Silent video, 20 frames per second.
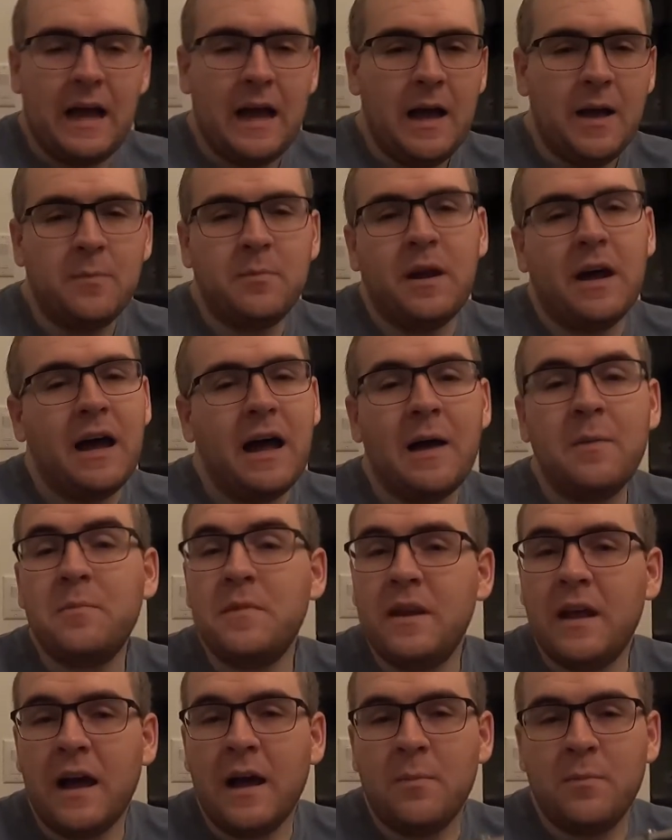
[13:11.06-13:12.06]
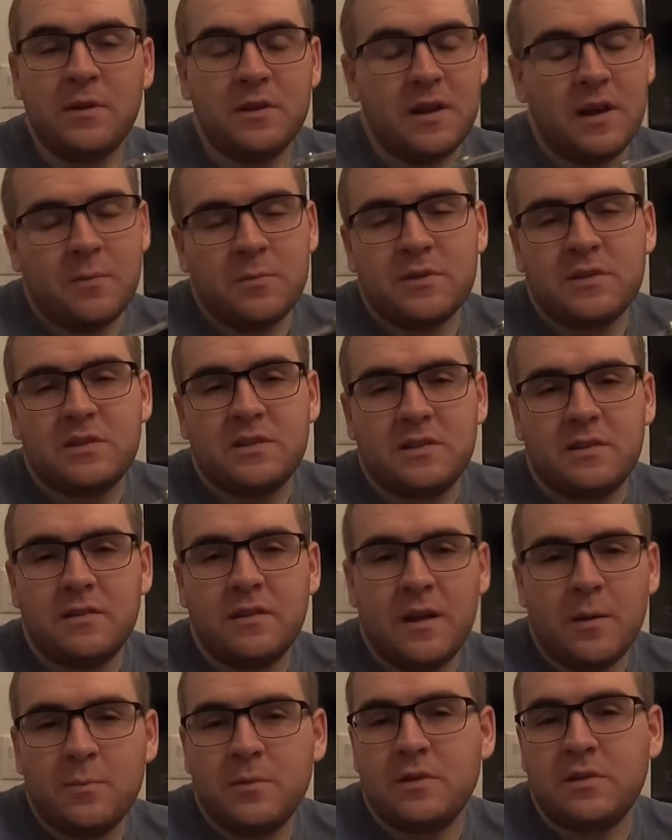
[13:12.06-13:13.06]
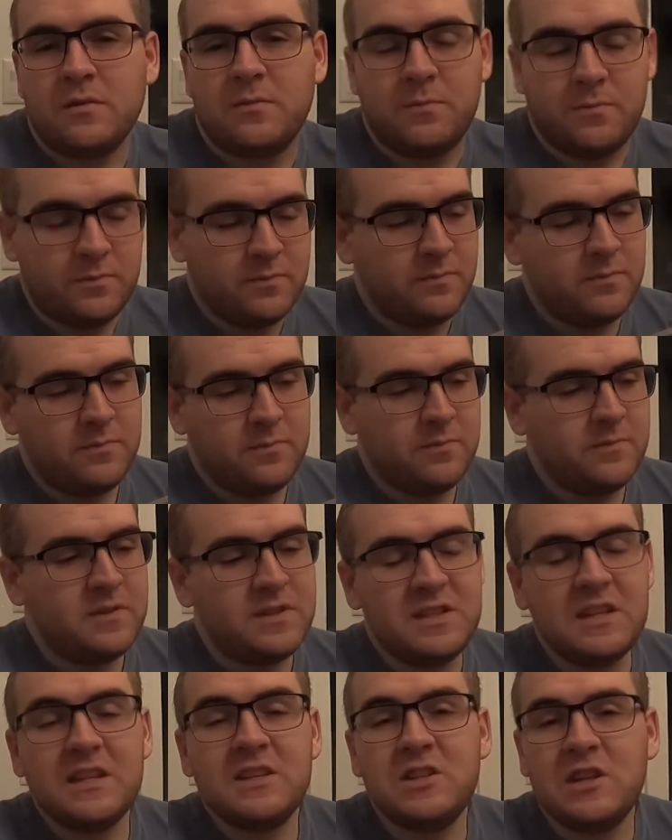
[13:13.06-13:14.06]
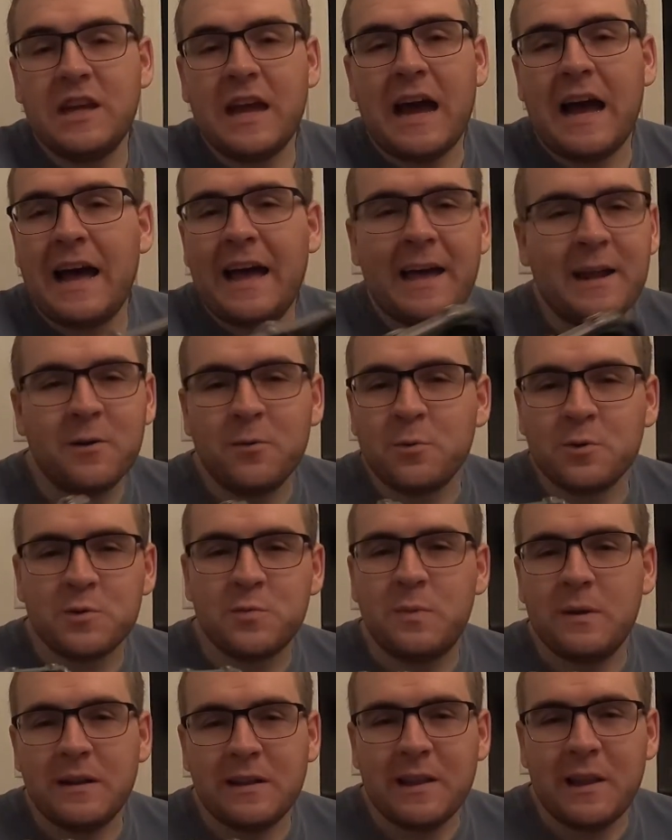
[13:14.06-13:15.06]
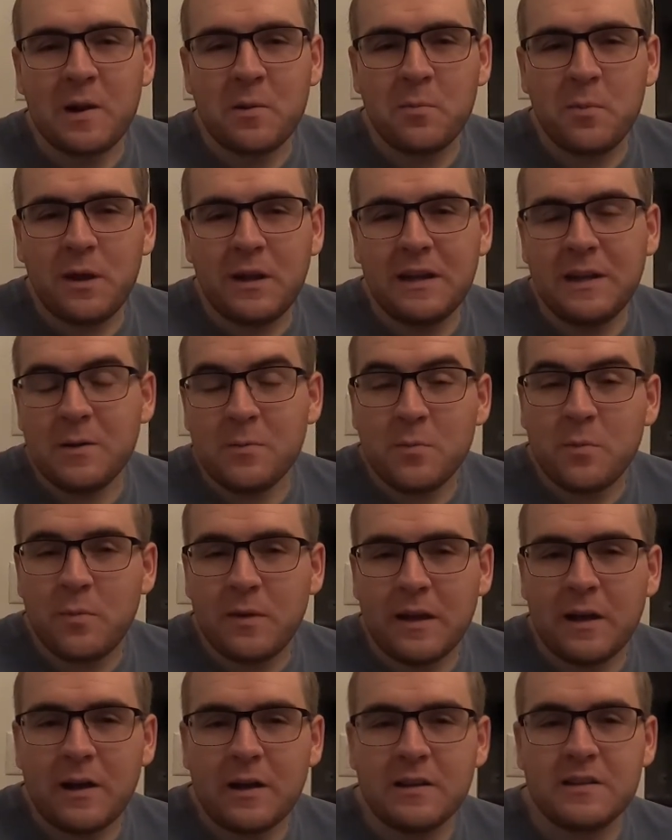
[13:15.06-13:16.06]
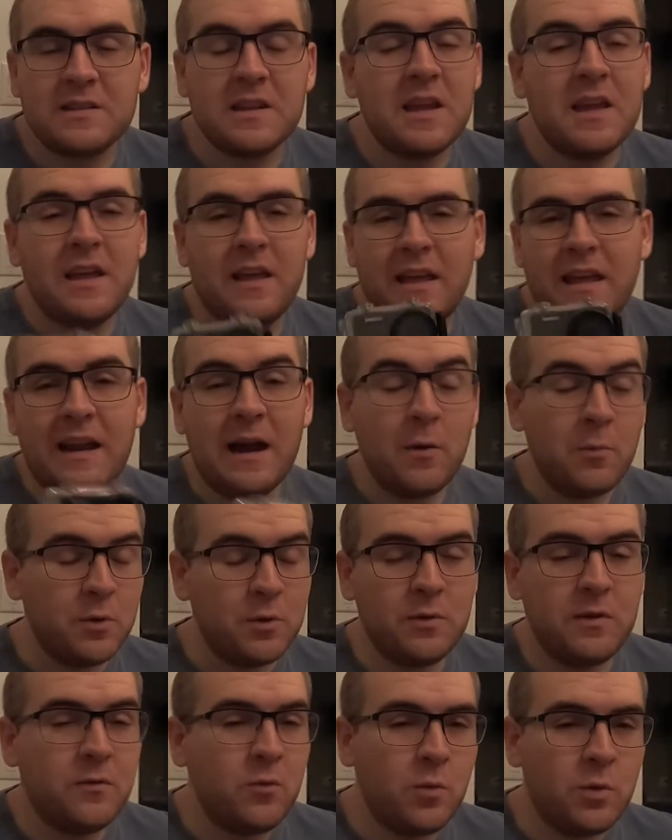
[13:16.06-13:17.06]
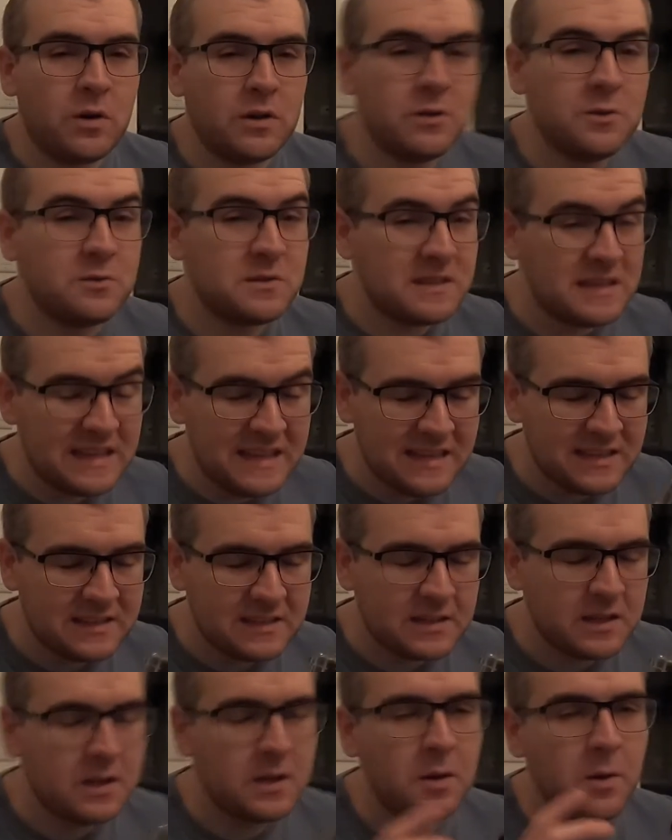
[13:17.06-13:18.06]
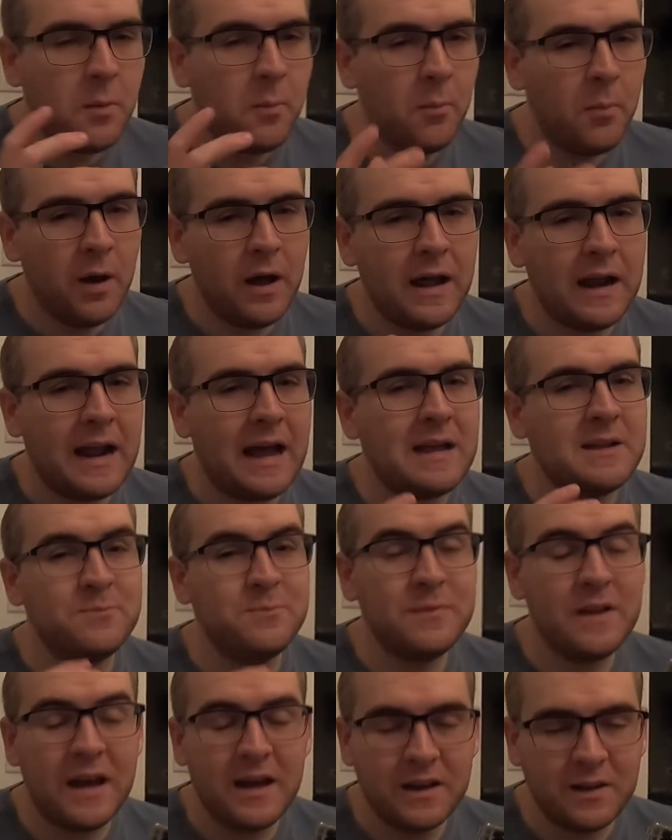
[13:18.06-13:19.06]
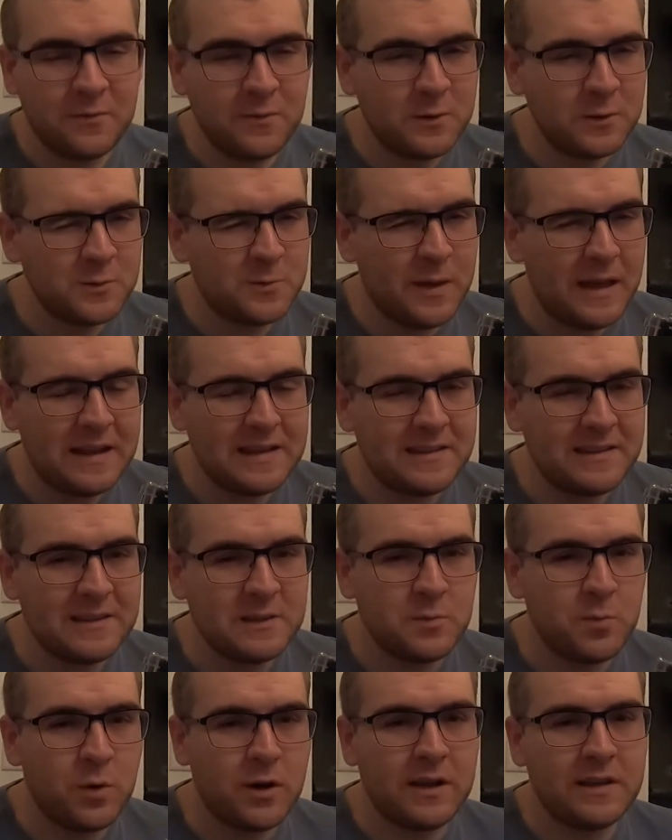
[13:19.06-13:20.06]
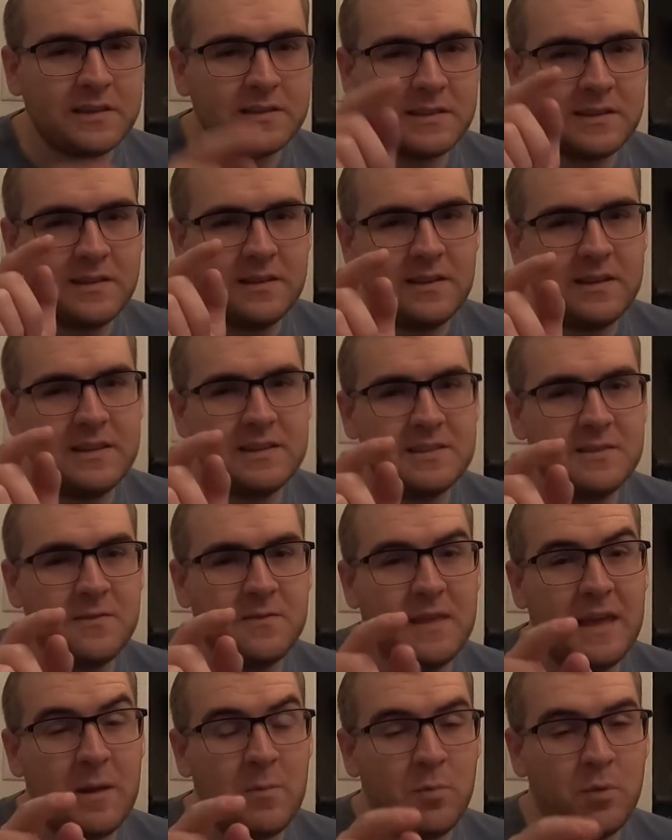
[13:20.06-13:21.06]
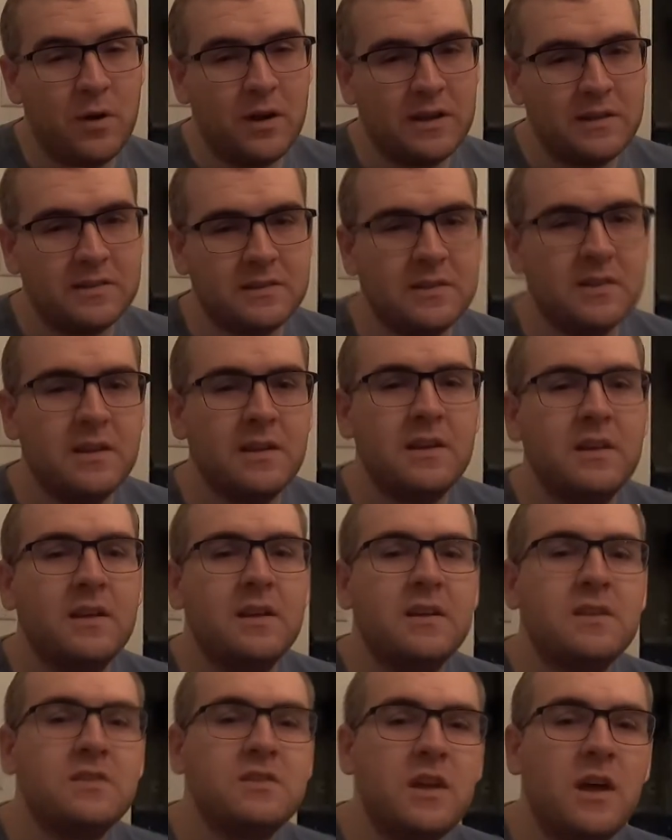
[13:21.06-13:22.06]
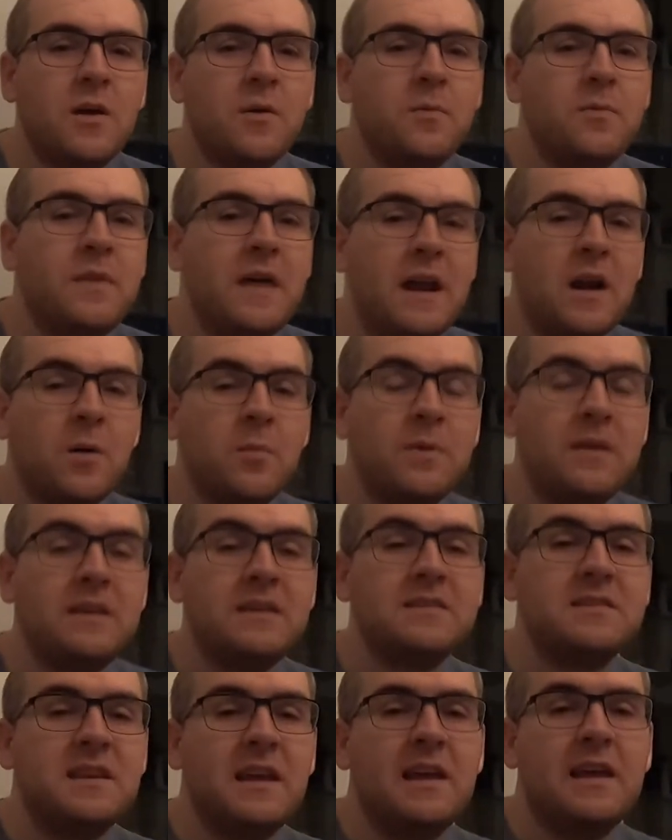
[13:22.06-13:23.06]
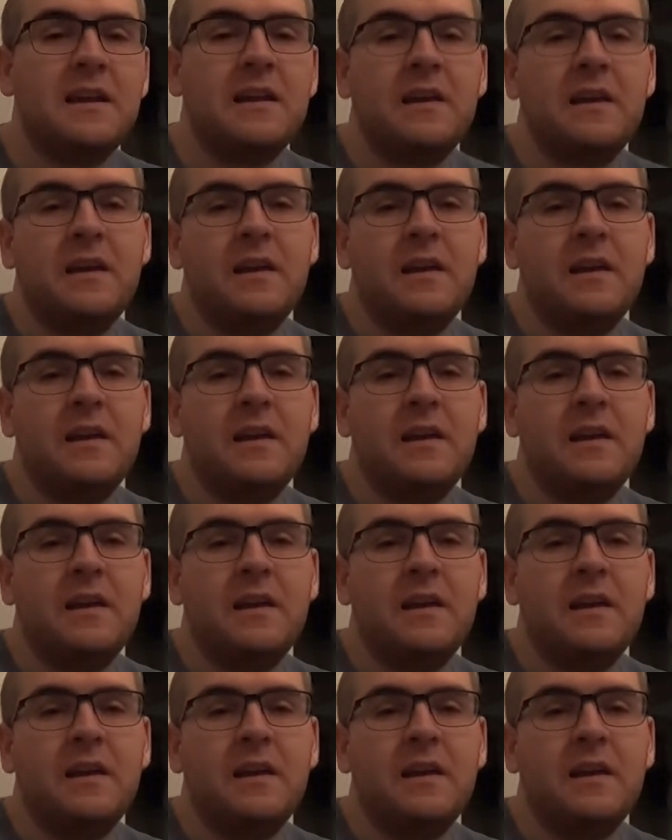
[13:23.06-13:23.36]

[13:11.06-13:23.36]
I'm a stingy guy. I don't want to spend a lot of money, I'm going to be honest. And I wouldn't even want to lose this. But I'm not going to feel as bad if this breaks as if that breaks. So, that all being said,